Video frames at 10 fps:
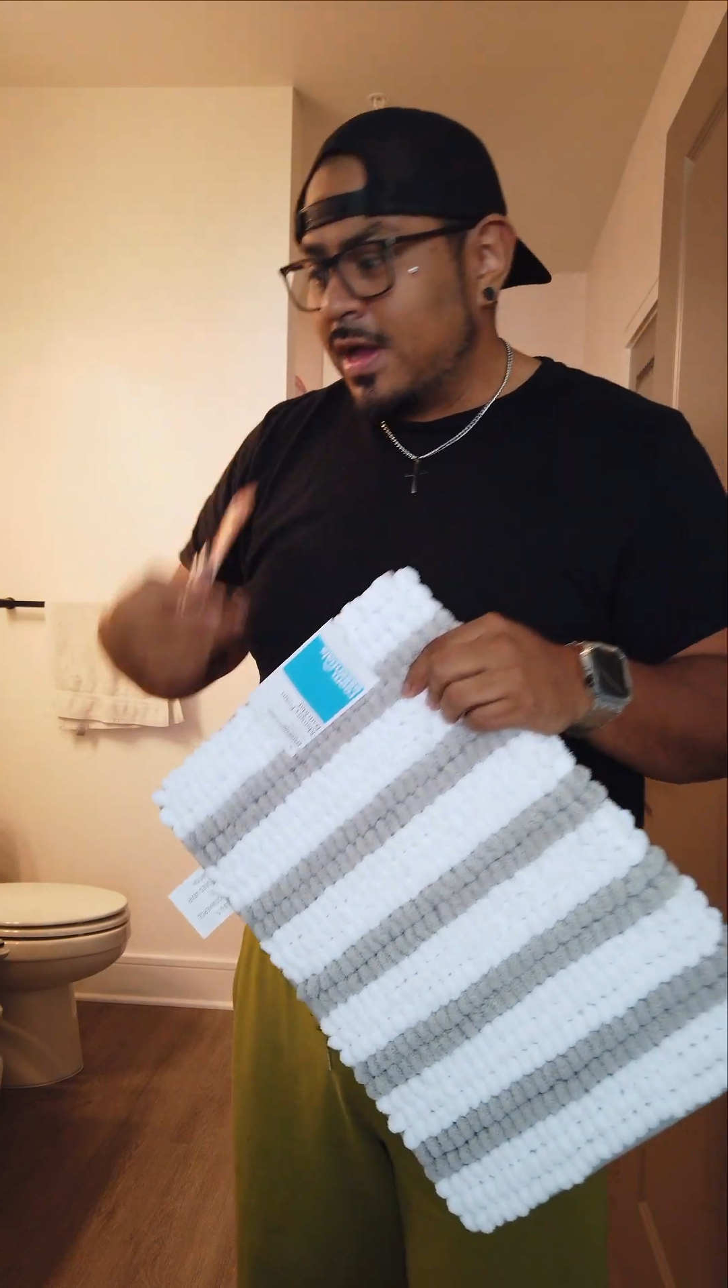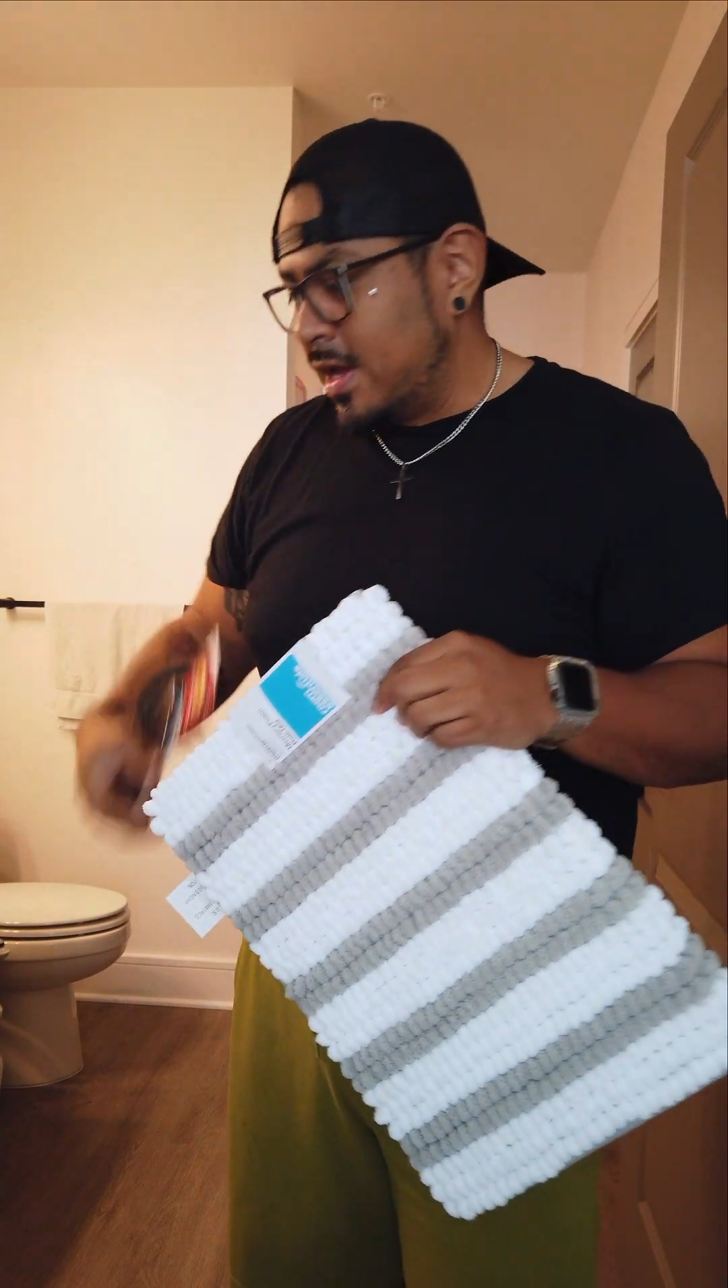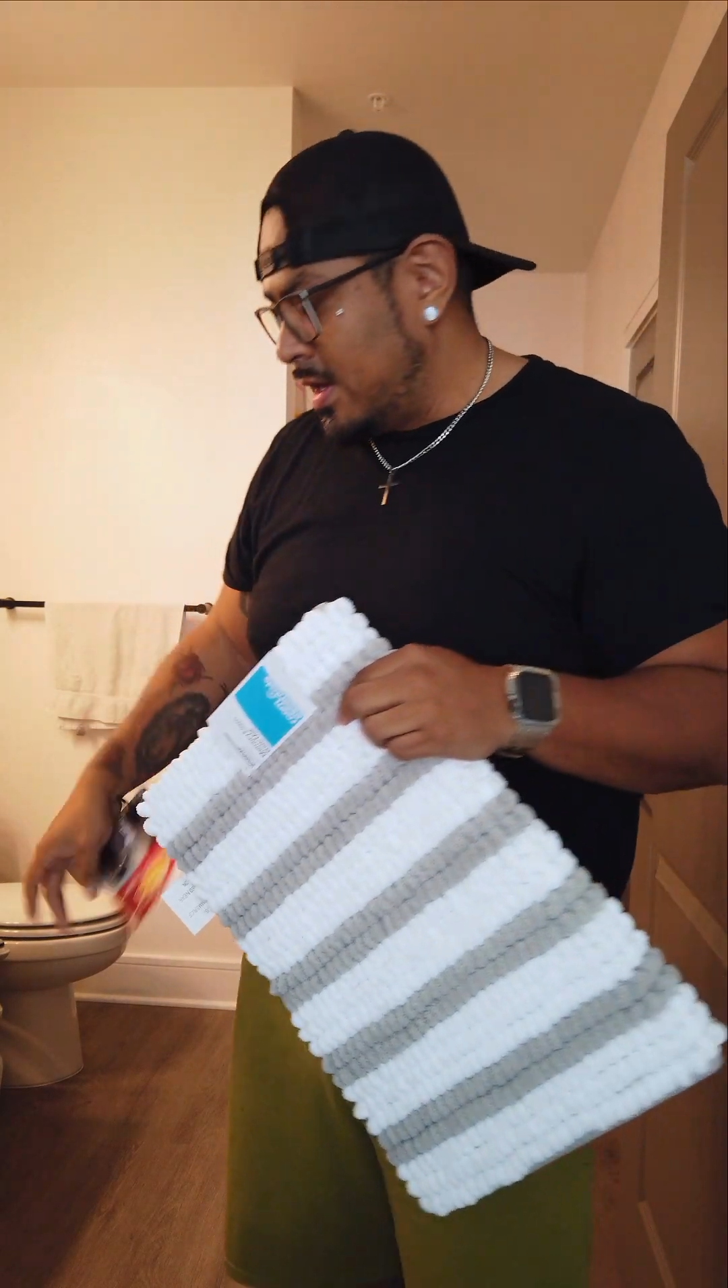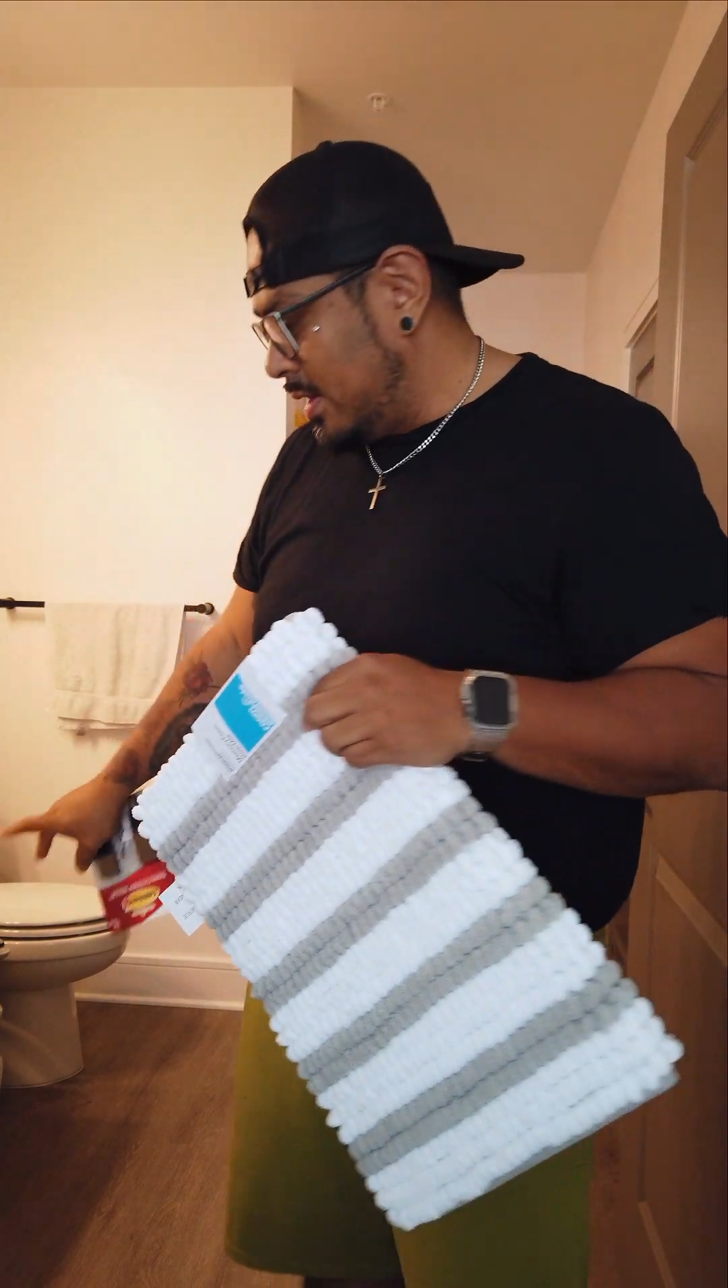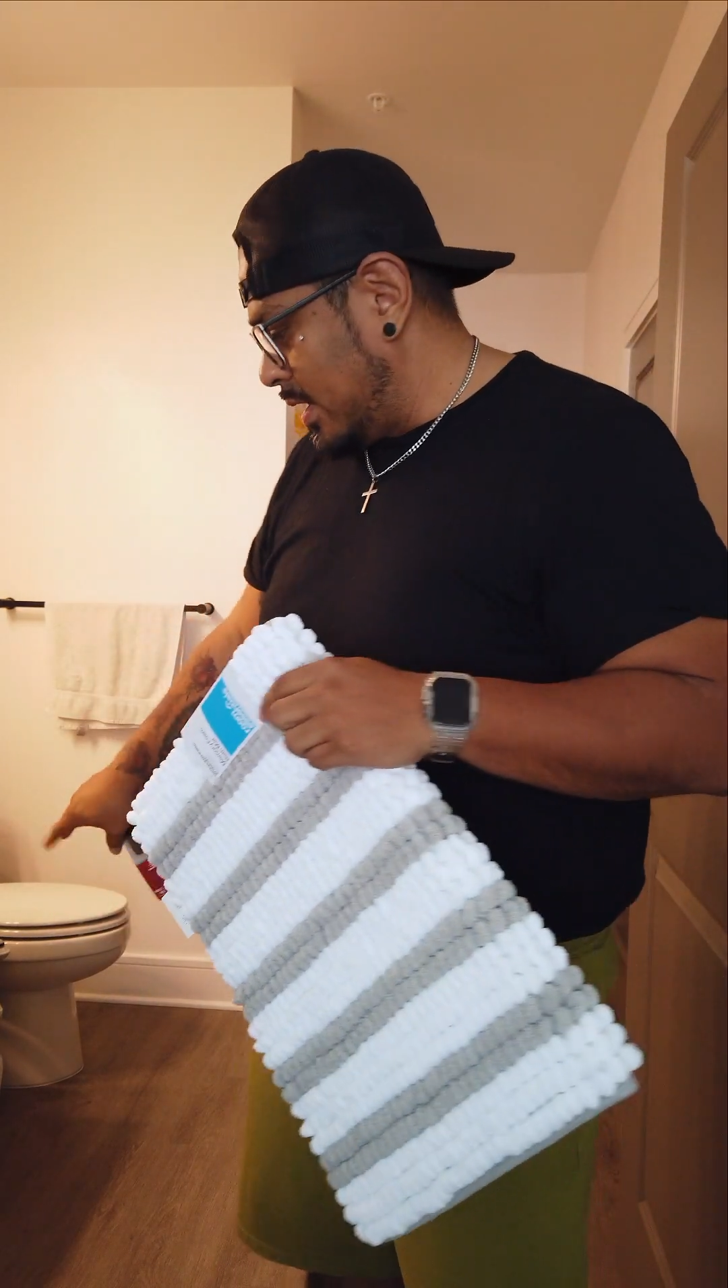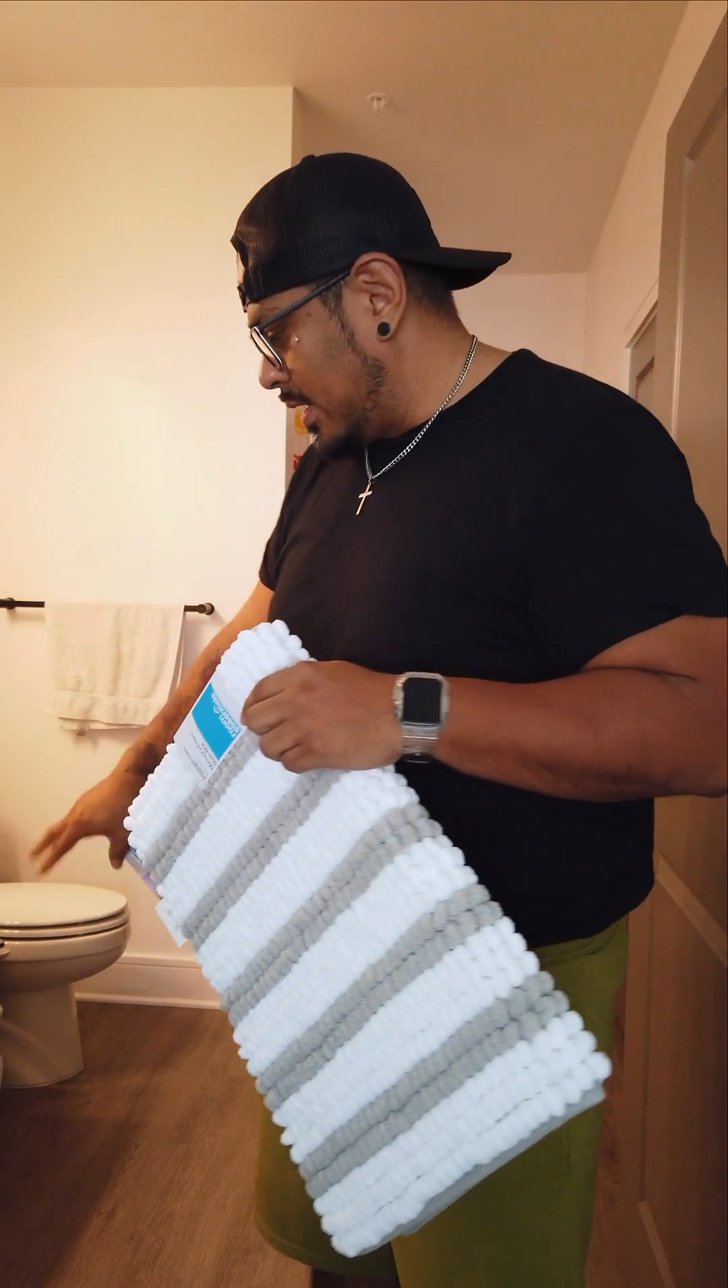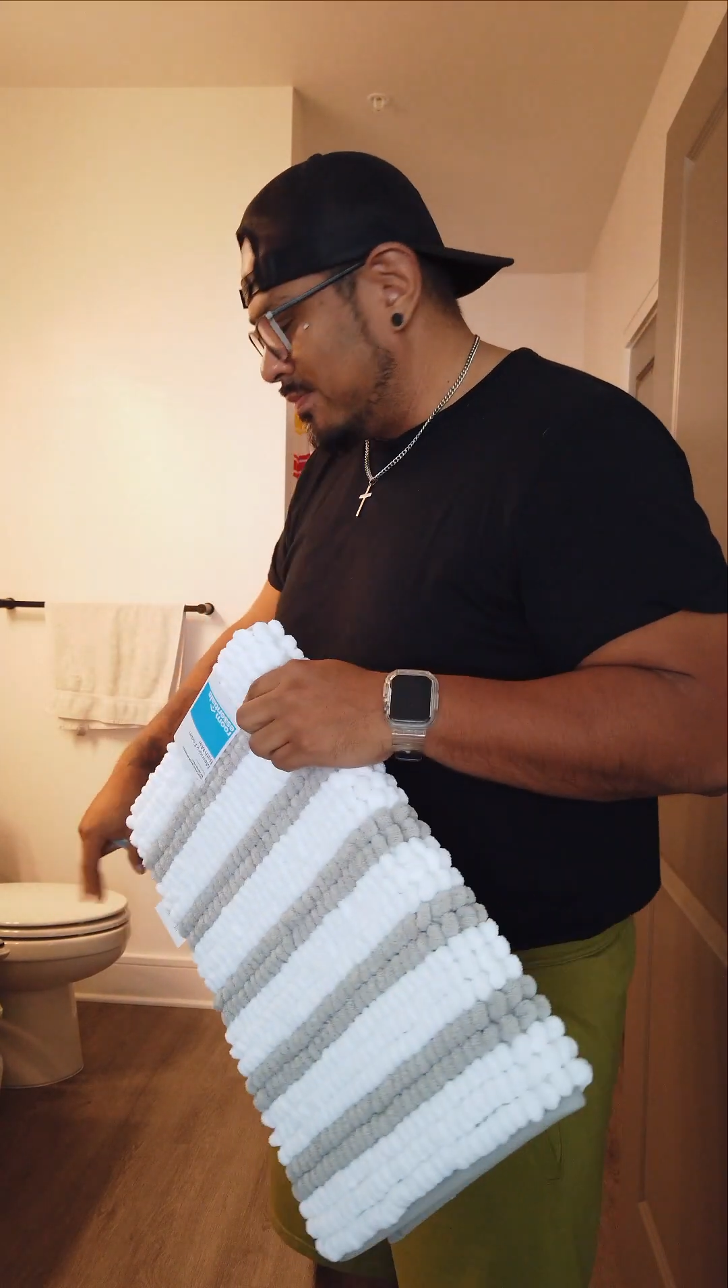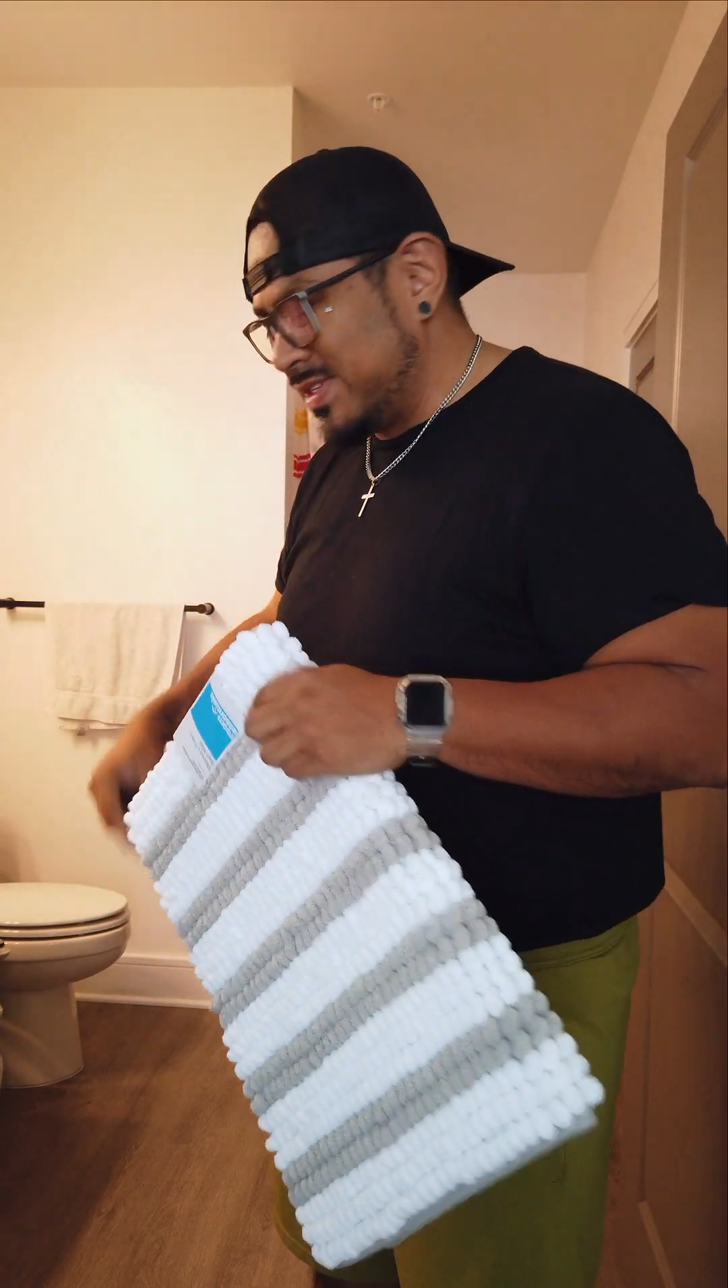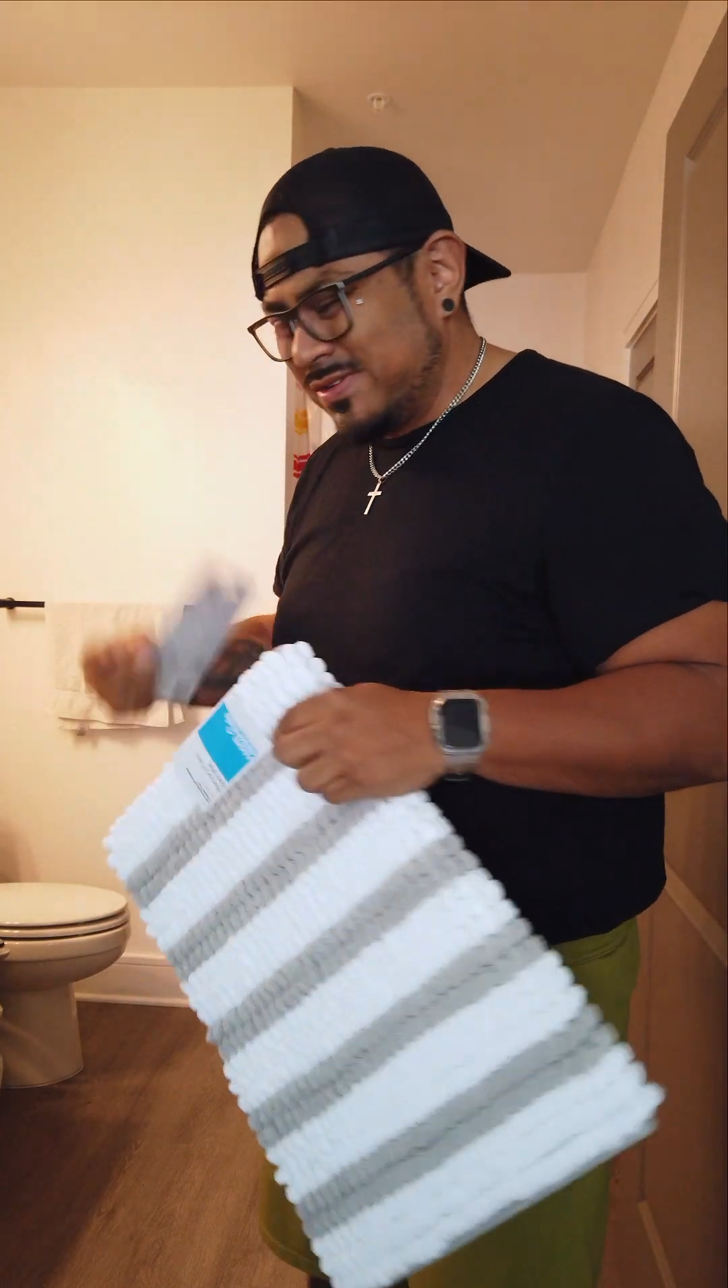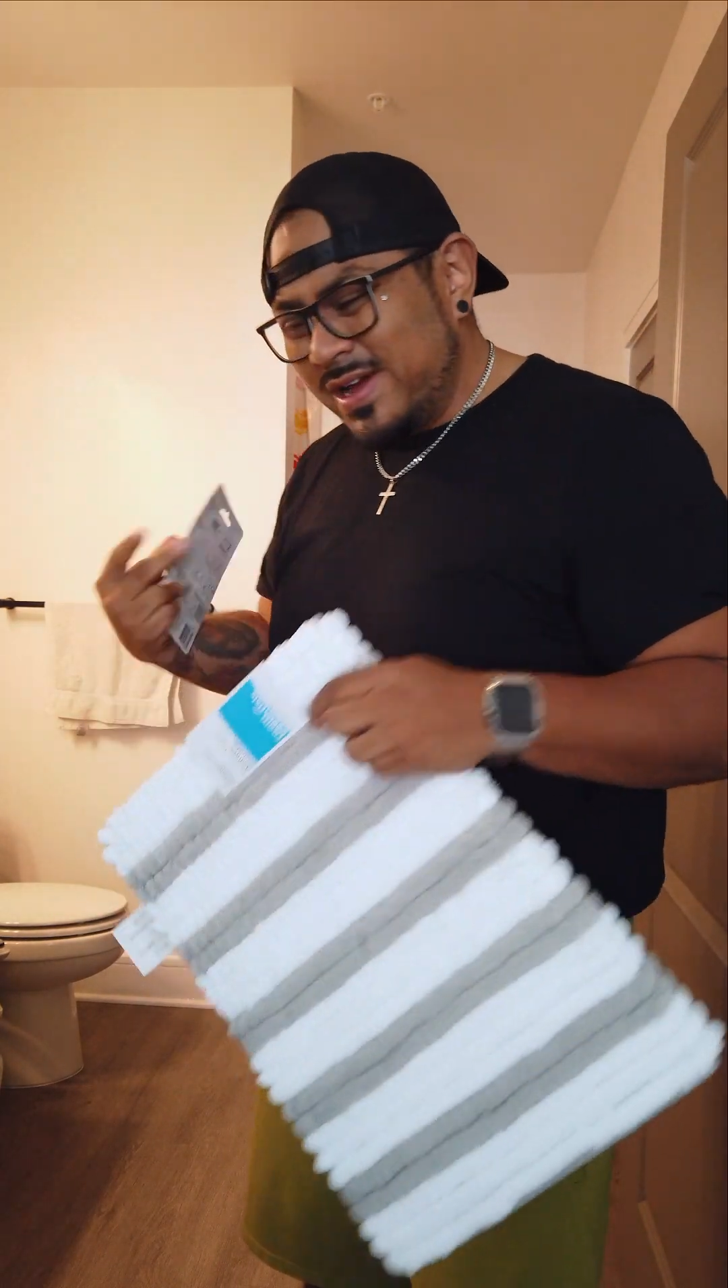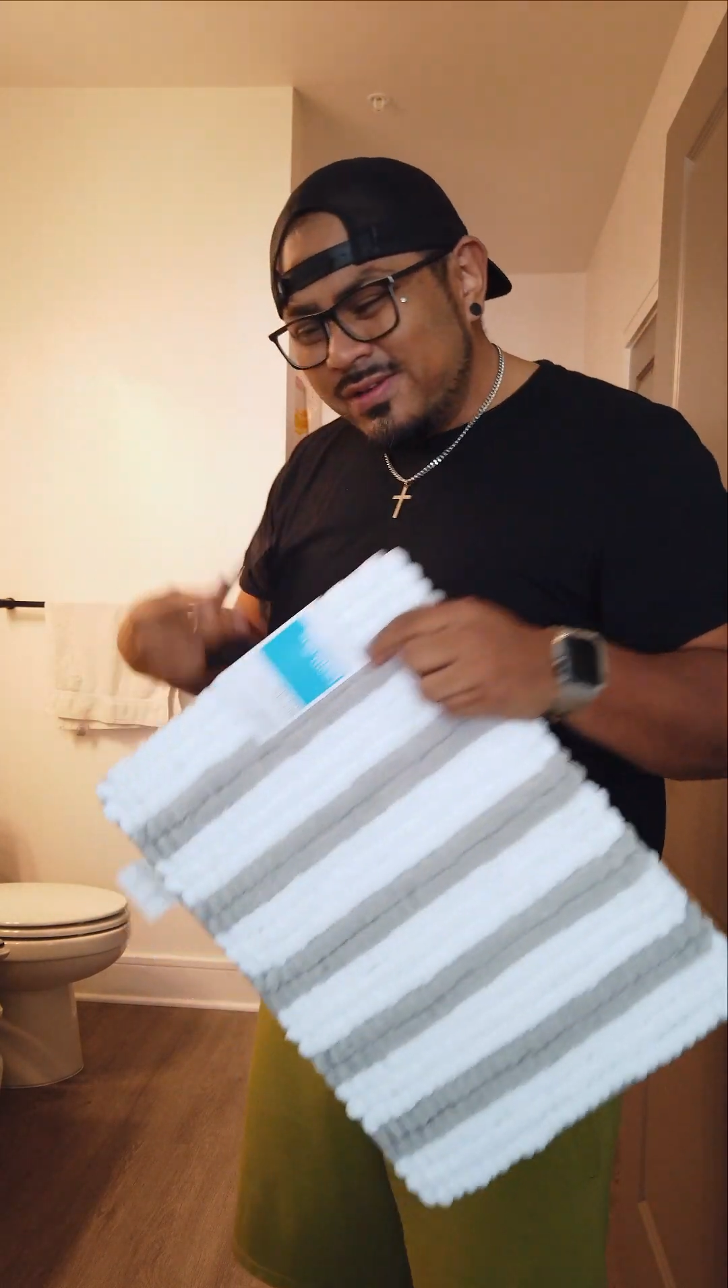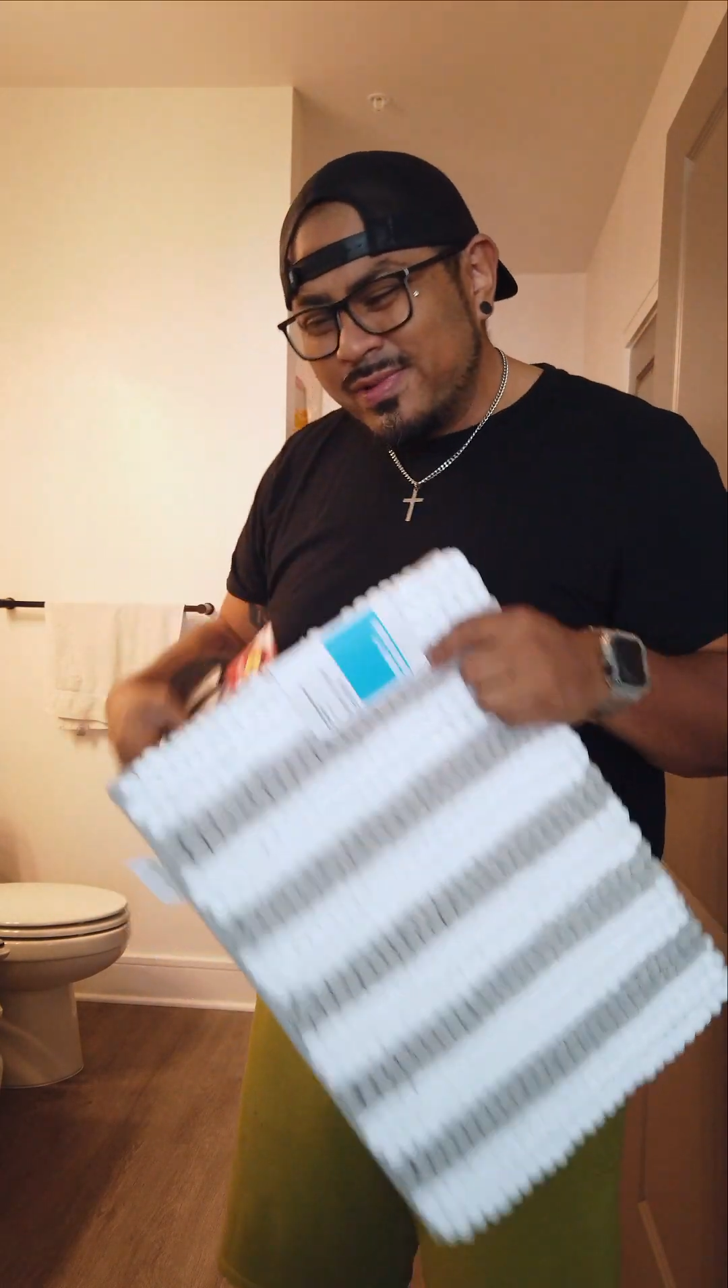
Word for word: and like I'm still kind